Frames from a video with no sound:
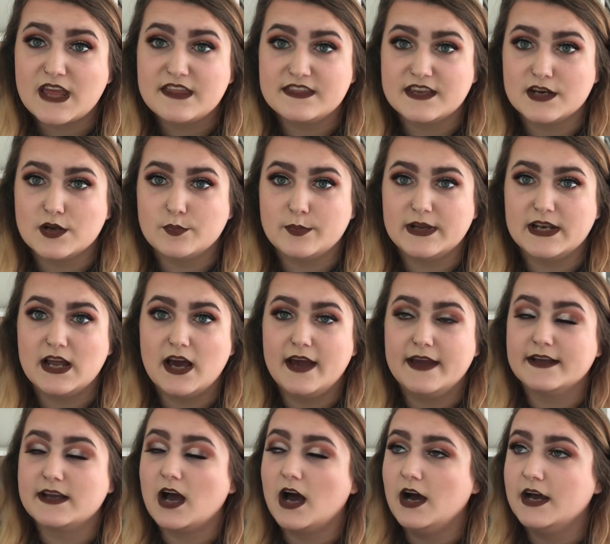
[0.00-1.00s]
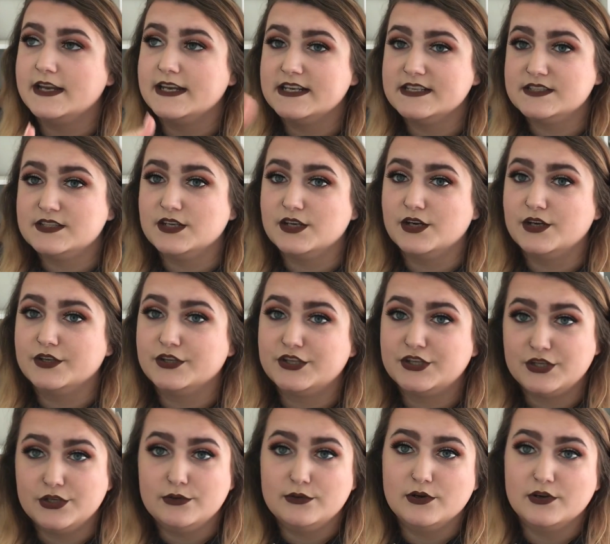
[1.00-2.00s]
then I'll be like, I need to
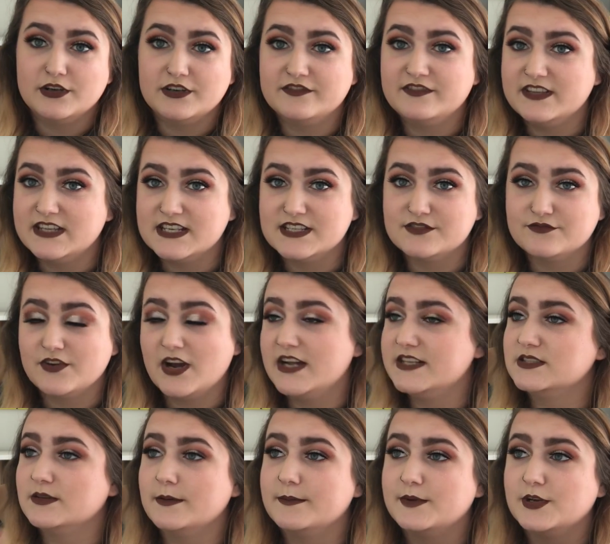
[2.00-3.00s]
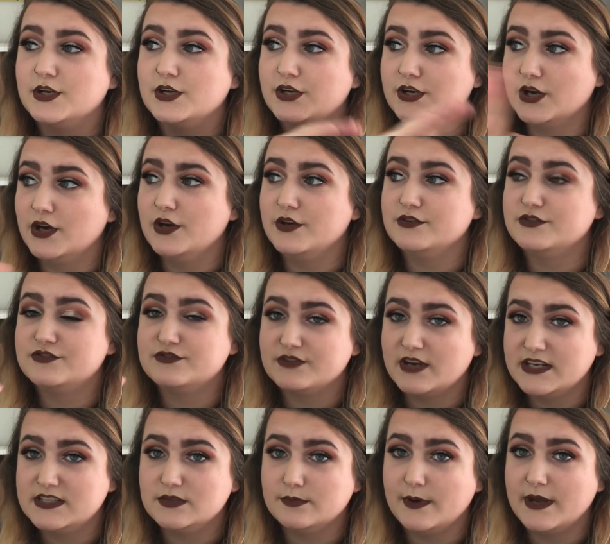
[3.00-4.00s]
queue longer for this ride, so I'm going to go
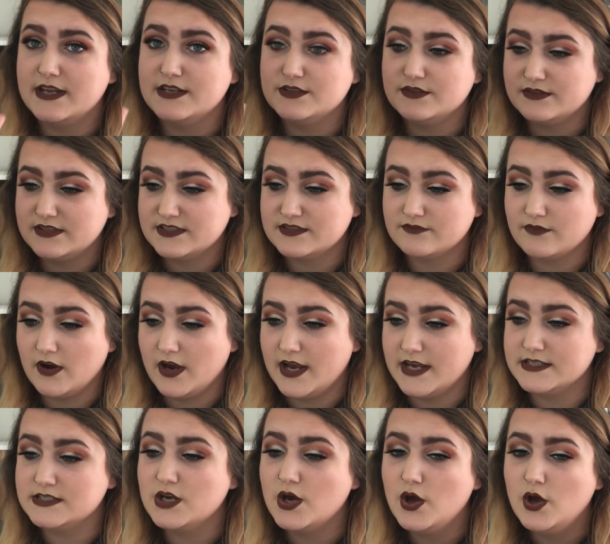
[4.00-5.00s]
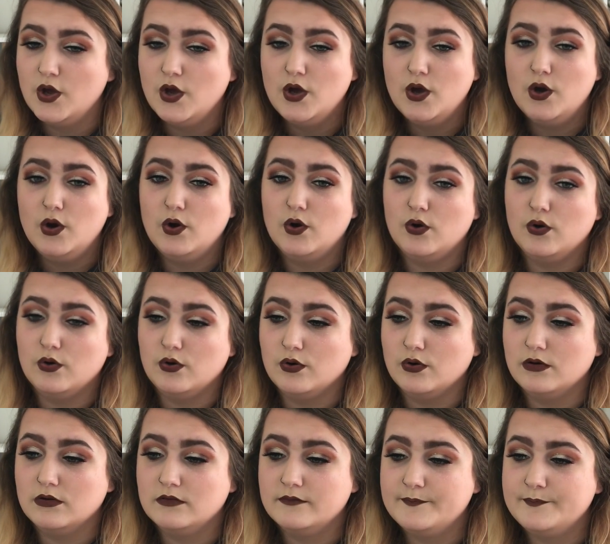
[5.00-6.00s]
straight away and do this ride.
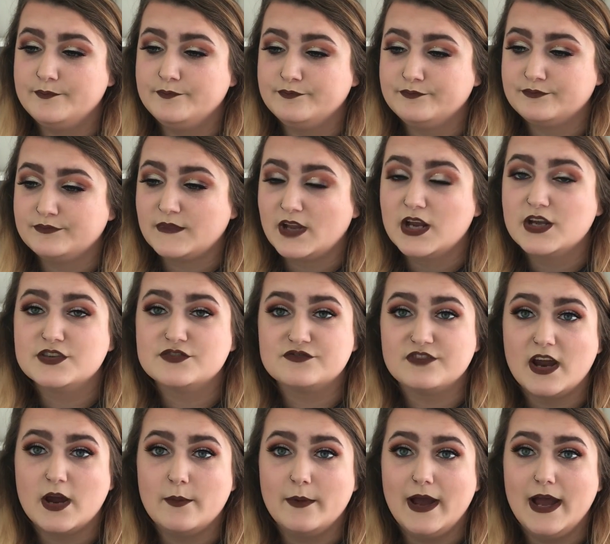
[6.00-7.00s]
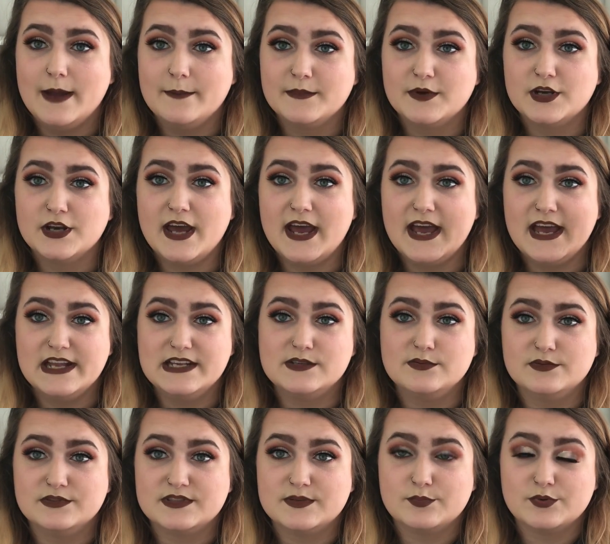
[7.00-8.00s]
Or straight away, I'm going to head
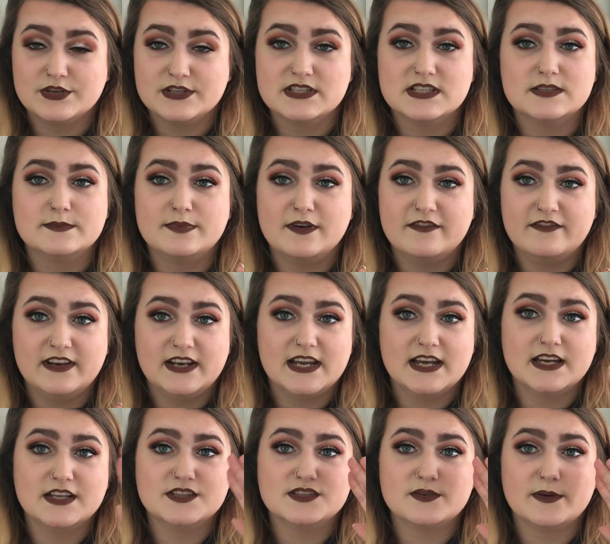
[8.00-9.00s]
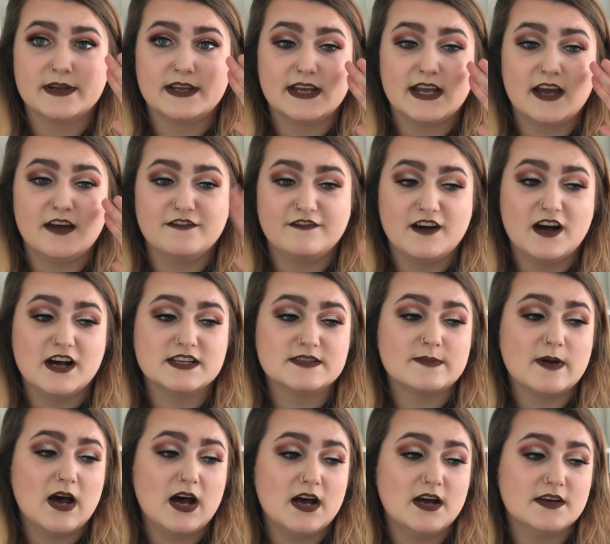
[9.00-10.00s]
towards the Princess Pavilion so I can get a fast
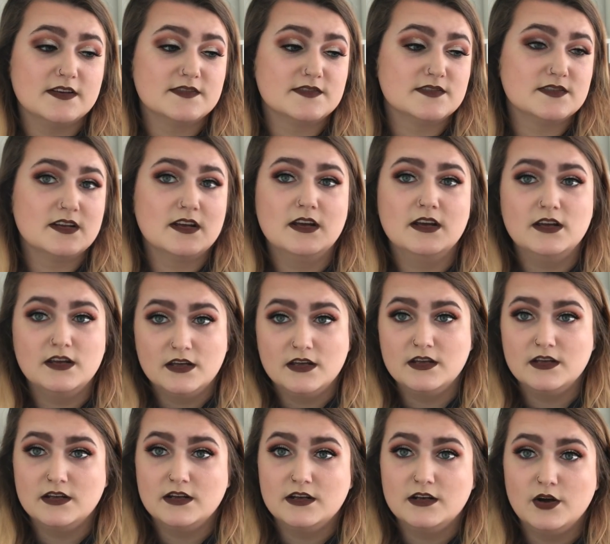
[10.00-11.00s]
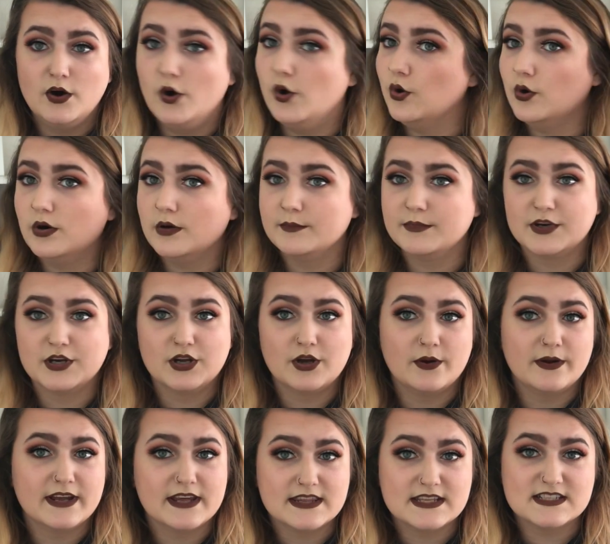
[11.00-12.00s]
pass. Or I'm going to go
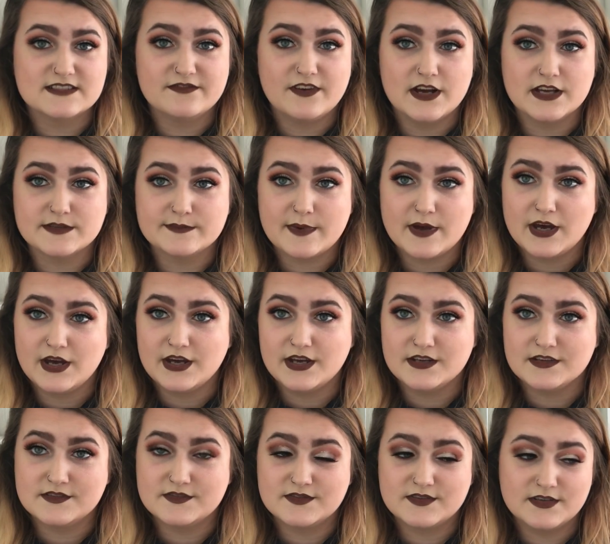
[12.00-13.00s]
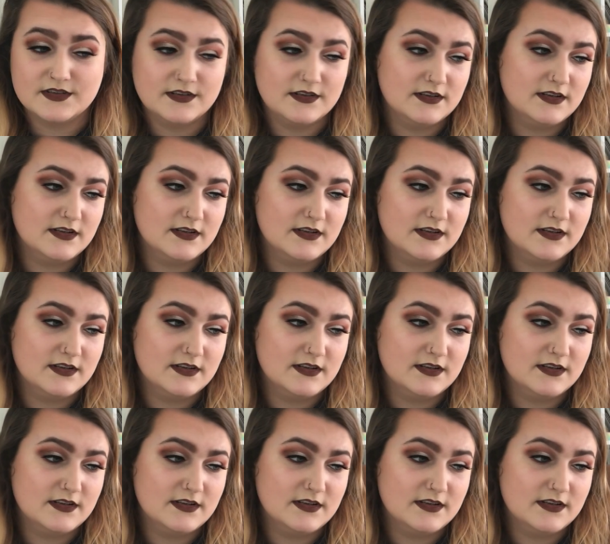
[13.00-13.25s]
and get this fast pass.